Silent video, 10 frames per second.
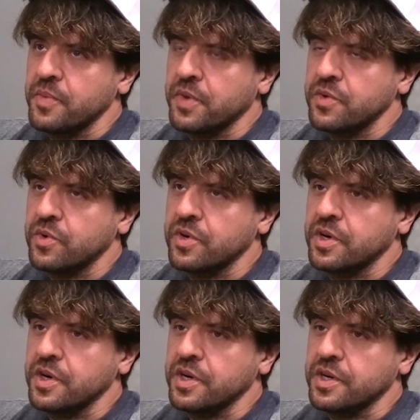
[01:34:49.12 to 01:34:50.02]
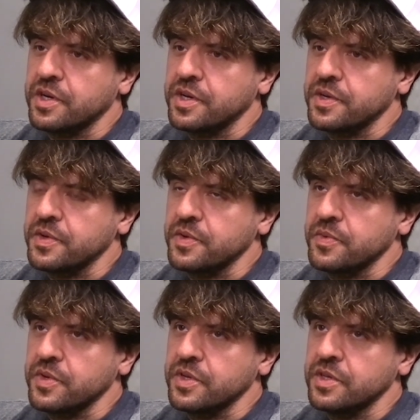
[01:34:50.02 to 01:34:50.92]
My work,
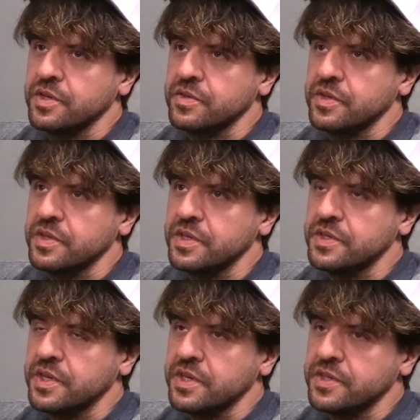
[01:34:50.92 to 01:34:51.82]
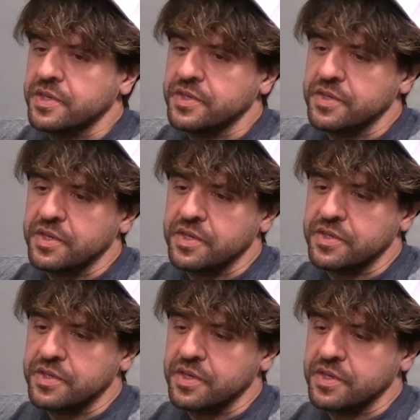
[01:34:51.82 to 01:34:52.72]
these days as
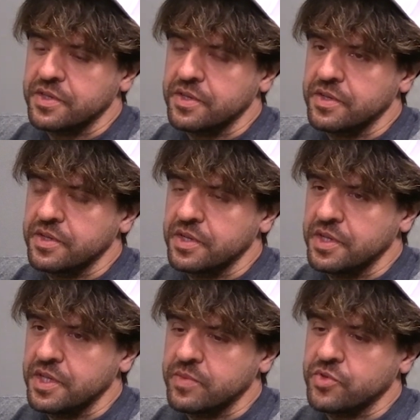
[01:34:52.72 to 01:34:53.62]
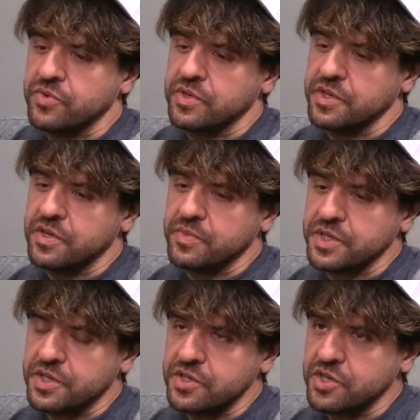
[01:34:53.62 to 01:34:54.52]
the laboratory leader,
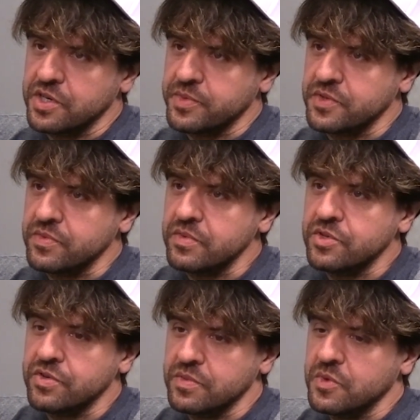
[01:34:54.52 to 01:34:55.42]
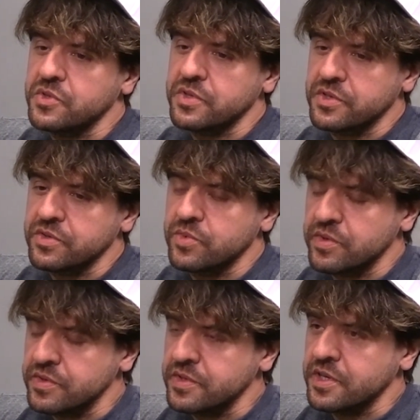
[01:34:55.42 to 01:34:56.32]
my job has returned mostly to
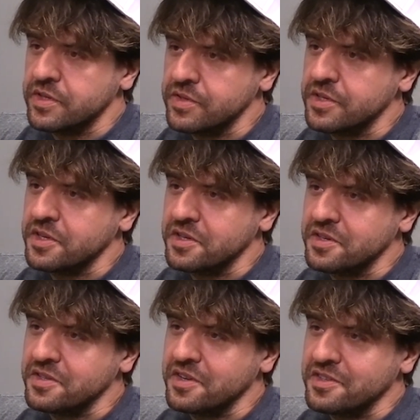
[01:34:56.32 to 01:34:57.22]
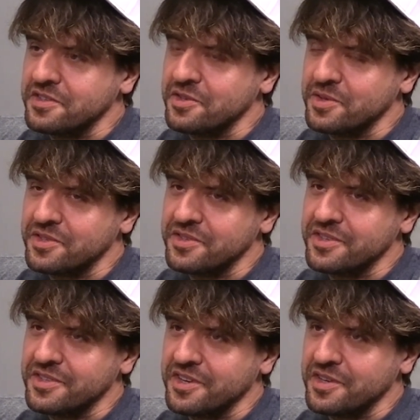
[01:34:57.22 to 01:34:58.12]
words now again, and so
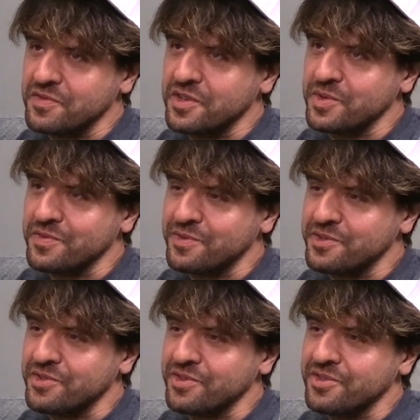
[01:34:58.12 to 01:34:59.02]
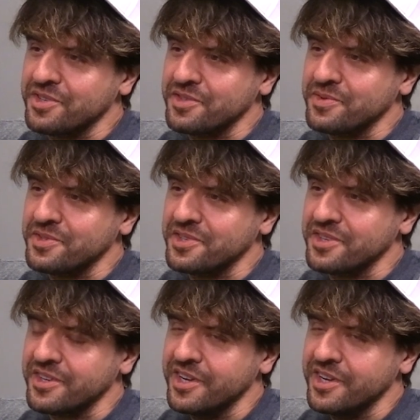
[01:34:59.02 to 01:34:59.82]
it's kind of coming full circle. It was,